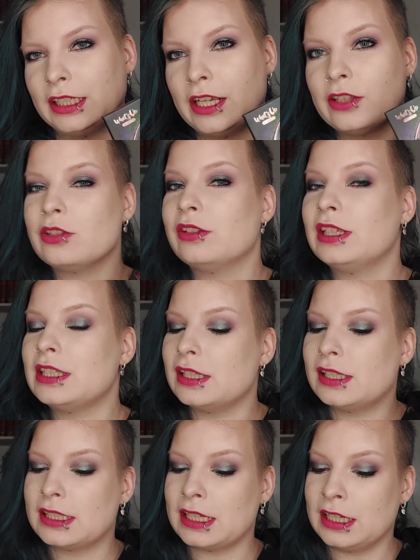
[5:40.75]
So this is
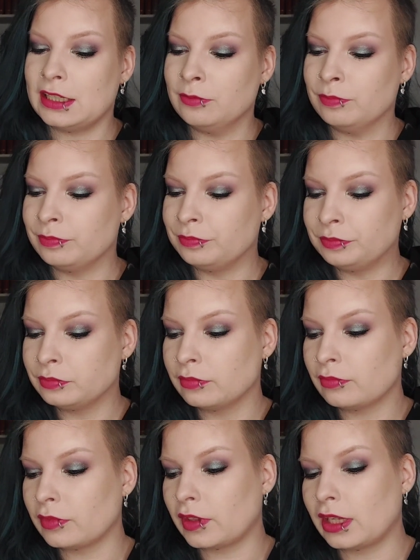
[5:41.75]
staying,
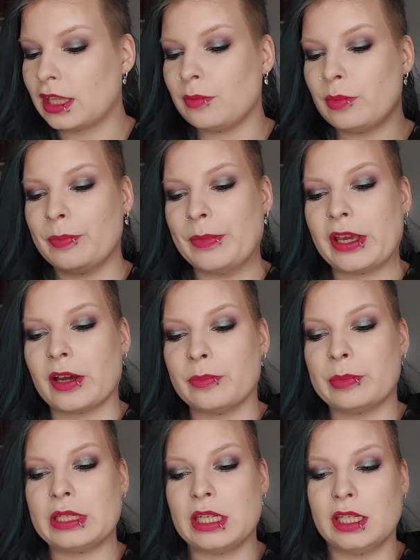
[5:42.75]
keeping me
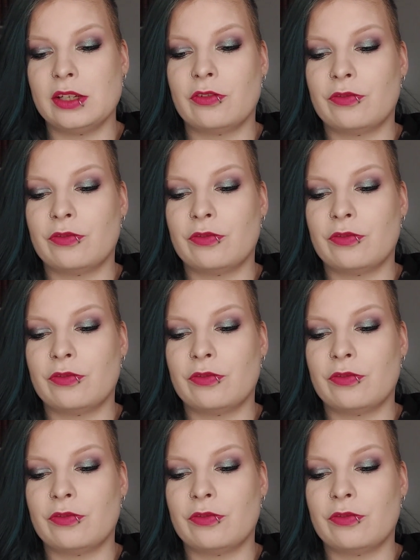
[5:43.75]
company